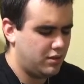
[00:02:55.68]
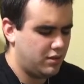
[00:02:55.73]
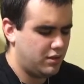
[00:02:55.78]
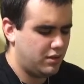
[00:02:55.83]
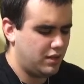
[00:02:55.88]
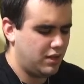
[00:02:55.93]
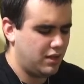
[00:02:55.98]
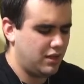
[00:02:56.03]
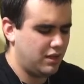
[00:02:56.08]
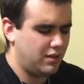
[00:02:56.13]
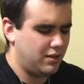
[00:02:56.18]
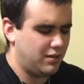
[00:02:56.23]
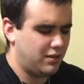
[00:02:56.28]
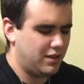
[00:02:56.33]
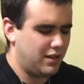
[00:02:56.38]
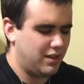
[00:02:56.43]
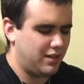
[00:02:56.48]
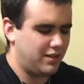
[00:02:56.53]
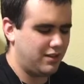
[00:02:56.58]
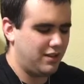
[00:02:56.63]
And
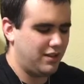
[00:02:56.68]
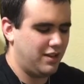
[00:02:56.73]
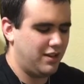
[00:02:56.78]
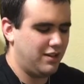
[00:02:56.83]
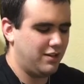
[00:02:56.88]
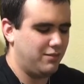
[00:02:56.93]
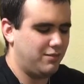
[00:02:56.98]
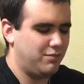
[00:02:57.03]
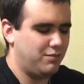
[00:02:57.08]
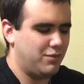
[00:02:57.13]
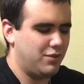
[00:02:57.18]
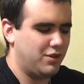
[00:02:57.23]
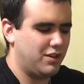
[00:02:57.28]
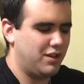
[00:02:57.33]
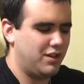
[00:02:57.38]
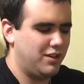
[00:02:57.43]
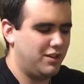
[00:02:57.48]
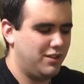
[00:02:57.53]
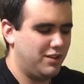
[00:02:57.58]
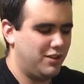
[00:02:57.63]
that's kind of
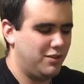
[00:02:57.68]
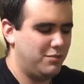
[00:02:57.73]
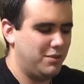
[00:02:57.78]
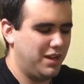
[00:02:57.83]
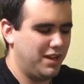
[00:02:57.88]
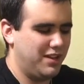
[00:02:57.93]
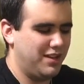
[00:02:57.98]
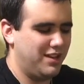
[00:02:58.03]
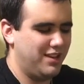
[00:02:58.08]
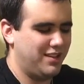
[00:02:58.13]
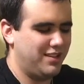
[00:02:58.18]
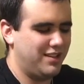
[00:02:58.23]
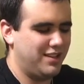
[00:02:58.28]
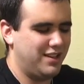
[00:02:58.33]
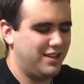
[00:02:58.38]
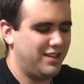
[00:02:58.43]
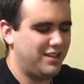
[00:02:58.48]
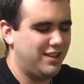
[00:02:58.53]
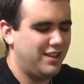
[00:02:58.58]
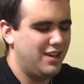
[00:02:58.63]
working. Oh my god, it's
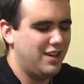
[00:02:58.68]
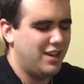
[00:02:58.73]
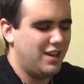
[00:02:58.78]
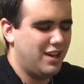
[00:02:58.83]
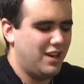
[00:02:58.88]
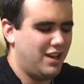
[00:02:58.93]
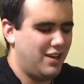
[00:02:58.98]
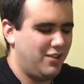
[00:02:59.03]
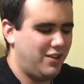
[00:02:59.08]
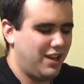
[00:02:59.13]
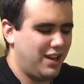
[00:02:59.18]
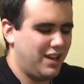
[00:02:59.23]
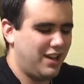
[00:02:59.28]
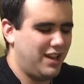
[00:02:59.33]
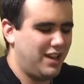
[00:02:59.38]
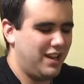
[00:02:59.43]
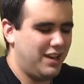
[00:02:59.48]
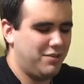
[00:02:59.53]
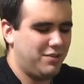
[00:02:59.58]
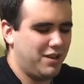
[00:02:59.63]
not. Okay,
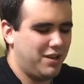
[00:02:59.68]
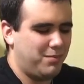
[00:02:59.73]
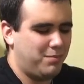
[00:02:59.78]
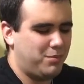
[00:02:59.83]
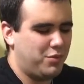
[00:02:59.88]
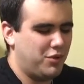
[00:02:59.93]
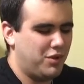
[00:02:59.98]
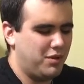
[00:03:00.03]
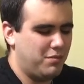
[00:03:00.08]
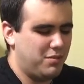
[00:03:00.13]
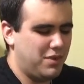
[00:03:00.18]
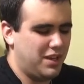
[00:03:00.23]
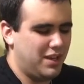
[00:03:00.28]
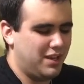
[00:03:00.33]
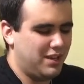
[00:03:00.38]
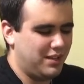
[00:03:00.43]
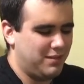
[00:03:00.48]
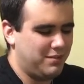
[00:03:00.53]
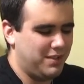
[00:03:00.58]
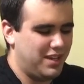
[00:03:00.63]
anyway, point
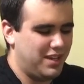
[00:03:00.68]
being, let me